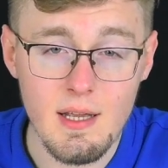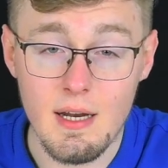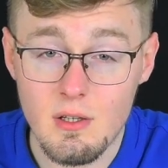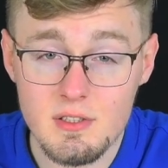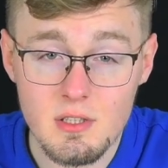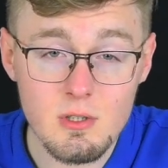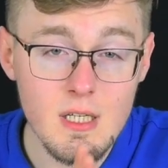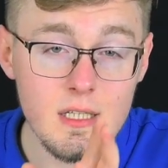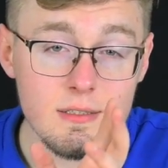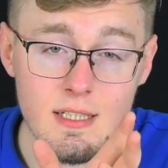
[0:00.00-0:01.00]
And also,
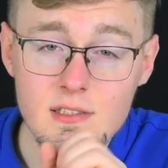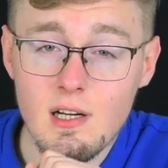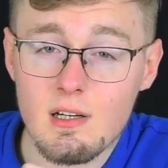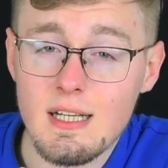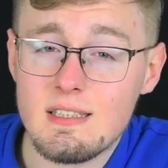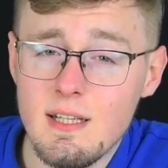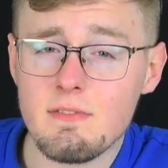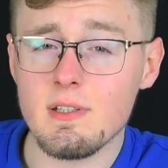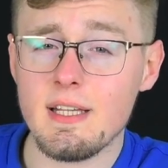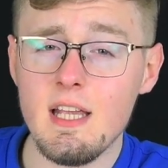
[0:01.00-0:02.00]
these are a
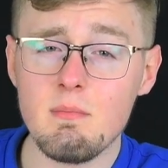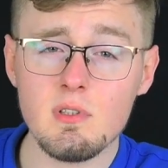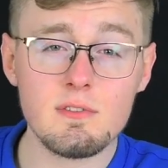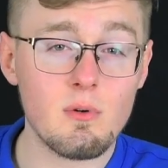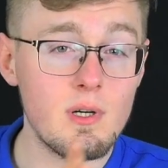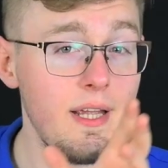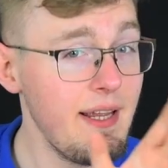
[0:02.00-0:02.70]
different cables for